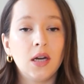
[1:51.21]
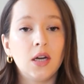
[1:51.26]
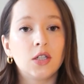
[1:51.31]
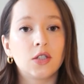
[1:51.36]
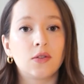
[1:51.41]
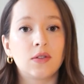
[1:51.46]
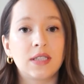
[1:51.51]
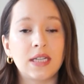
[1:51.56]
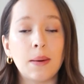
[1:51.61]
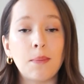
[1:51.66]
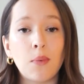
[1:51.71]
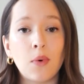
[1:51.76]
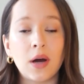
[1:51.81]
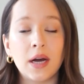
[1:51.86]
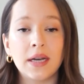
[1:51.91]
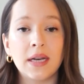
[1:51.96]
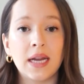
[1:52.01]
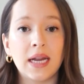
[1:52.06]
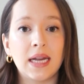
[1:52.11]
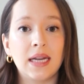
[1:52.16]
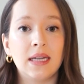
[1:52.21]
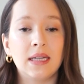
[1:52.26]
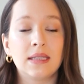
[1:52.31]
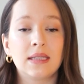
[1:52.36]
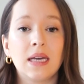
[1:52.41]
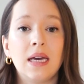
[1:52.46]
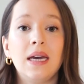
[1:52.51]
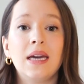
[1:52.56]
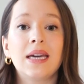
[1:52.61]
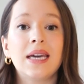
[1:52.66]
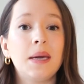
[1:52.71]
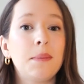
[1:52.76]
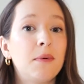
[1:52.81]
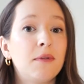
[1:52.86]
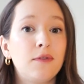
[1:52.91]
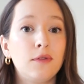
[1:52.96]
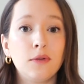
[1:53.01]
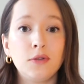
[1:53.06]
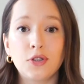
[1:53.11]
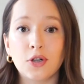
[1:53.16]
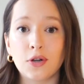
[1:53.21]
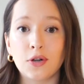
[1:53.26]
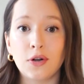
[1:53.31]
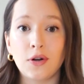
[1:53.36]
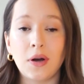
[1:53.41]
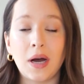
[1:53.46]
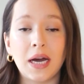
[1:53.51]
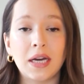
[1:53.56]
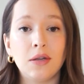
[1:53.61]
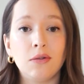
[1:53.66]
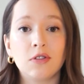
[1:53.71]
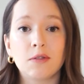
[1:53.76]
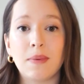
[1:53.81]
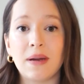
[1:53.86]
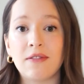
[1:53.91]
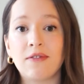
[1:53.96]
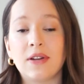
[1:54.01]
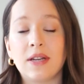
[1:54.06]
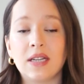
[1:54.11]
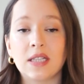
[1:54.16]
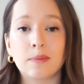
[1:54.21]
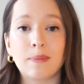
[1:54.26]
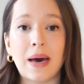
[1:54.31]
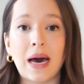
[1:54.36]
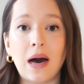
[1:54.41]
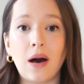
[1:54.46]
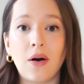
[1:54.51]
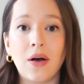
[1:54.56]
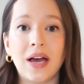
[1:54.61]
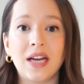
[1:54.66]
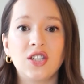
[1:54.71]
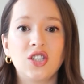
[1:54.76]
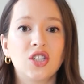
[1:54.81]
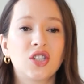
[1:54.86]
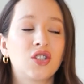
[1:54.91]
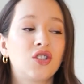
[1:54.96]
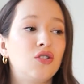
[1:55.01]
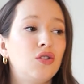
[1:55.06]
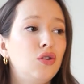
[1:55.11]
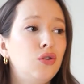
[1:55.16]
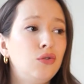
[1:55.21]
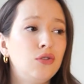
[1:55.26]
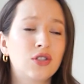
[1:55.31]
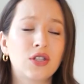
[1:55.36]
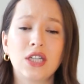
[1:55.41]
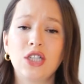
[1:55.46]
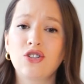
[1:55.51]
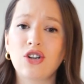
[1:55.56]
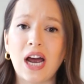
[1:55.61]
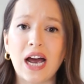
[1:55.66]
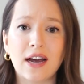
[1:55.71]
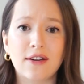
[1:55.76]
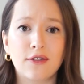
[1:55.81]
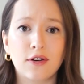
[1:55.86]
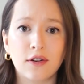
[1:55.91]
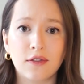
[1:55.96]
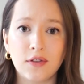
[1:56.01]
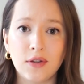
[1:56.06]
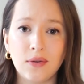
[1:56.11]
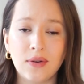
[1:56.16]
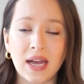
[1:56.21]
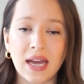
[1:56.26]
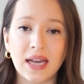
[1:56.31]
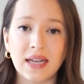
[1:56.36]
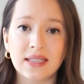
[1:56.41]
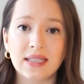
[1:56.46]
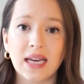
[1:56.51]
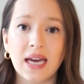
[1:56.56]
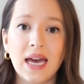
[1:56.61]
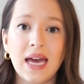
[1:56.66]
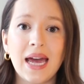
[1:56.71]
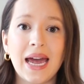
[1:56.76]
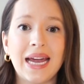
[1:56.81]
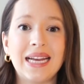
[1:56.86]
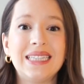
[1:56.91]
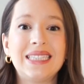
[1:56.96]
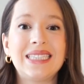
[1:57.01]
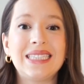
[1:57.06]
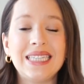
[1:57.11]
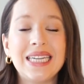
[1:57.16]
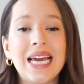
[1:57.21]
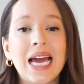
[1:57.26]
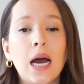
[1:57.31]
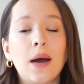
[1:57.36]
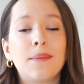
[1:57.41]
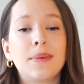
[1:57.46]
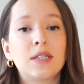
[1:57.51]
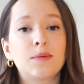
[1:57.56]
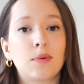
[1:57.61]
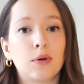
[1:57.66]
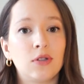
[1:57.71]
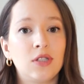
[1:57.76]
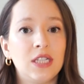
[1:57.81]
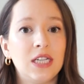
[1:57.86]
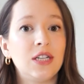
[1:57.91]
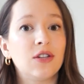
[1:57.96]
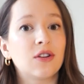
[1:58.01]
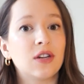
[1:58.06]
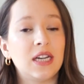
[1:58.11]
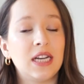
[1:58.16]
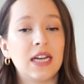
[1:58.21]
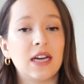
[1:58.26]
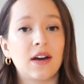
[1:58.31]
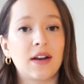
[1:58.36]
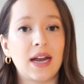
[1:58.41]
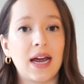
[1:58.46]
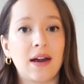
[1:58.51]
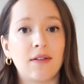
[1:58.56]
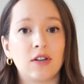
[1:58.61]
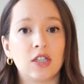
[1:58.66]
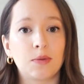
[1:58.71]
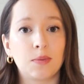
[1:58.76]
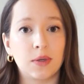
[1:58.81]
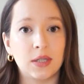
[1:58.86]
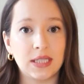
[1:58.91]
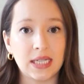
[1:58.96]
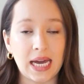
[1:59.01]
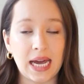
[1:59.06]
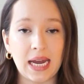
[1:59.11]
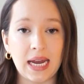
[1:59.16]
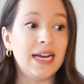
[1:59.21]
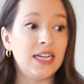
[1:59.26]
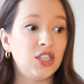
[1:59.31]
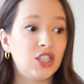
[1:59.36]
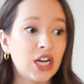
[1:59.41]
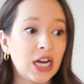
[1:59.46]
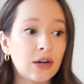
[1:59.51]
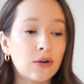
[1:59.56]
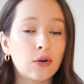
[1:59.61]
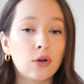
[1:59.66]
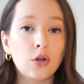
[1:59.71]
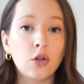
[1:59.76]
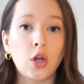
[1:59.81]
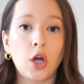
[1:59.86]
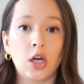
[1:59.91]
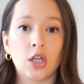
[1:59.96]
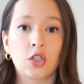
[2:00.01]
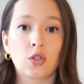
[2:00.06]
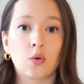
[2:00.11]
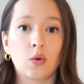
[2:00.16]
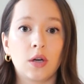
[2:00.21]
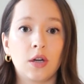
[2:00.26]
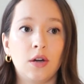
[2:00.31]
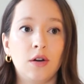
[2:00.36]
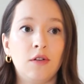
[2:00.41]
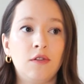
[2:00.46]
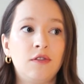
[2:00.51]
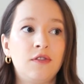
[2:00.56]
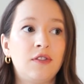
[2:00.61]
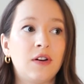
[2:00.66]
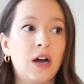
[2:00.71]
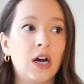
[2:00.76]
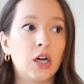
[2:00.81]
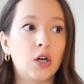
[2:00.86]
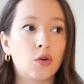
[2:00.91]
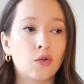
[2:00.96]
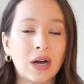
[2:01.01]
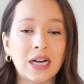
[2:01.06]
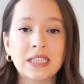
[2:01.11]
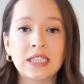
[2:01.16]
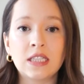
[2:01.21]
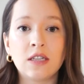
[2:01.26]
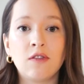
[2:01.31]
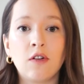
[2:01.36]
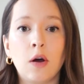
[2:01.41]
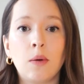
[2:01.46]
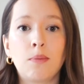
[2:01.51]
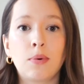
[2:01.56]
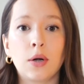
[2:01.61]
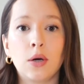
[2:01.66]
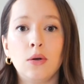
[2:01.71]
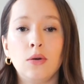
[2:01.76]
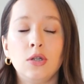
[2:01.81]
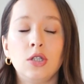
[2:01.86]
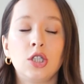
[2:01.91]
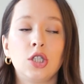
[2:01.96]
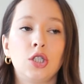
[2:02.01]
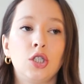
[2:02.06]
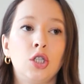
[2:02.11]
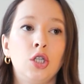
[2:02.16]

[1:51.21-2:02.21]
So step one is keep a food journal. I use MyFitnessPal and just loosely track for a few days and see how much protein you're eating on average per day. In general, a sort of aggressive approach